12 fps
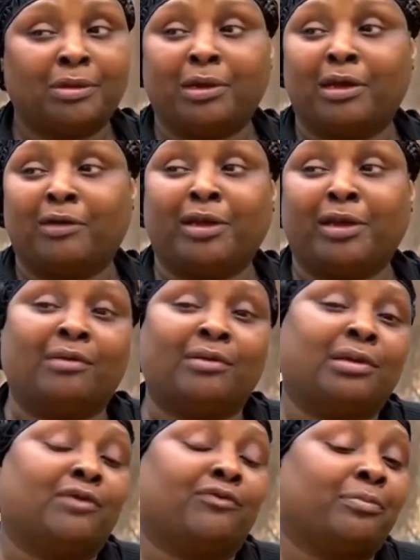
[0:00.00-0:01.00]
Whoever
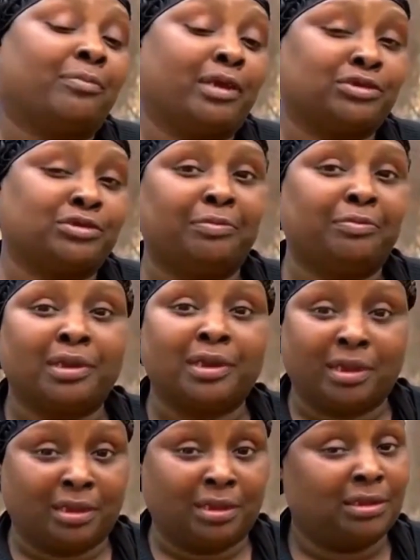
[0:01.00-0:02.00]
have any information,
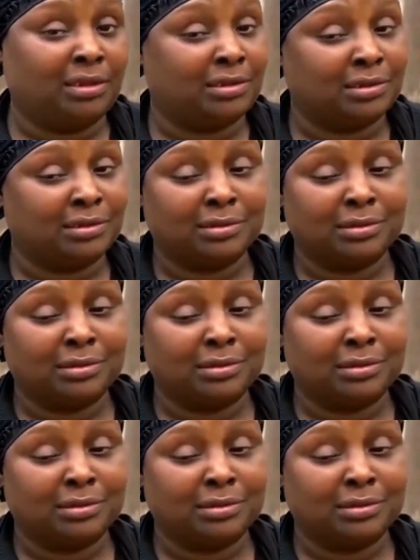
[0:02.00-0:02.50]
please